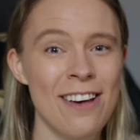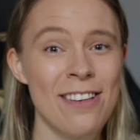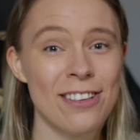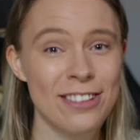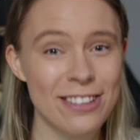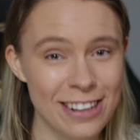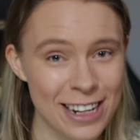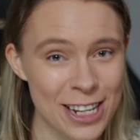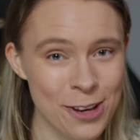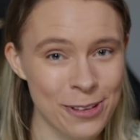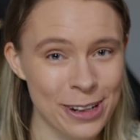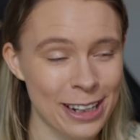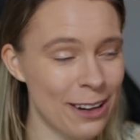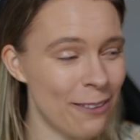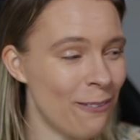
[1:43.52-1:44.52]
So
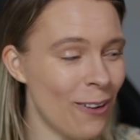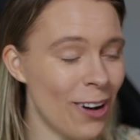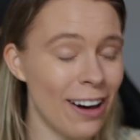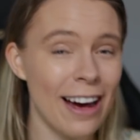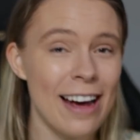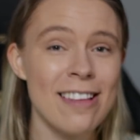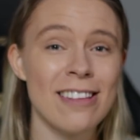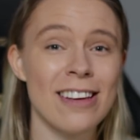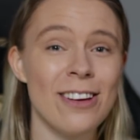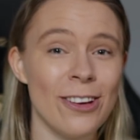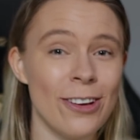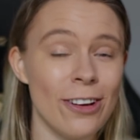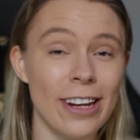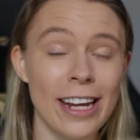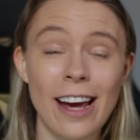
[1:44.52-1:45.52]
genuinely, what I said
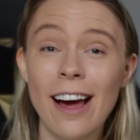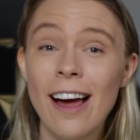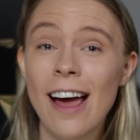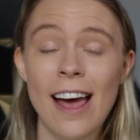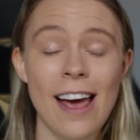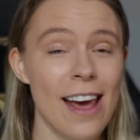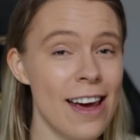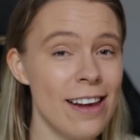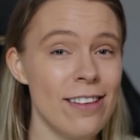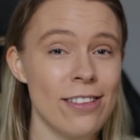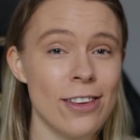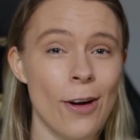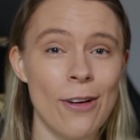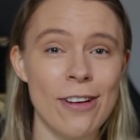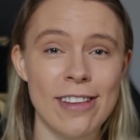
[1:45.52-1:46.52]
earlier, it
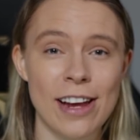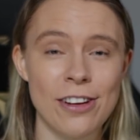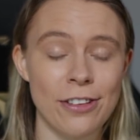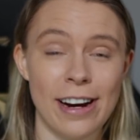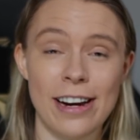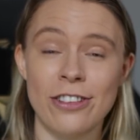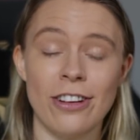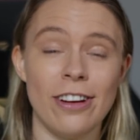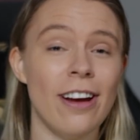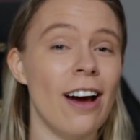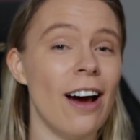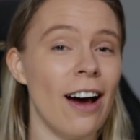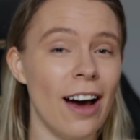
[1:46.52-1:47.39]
is no exaggeration.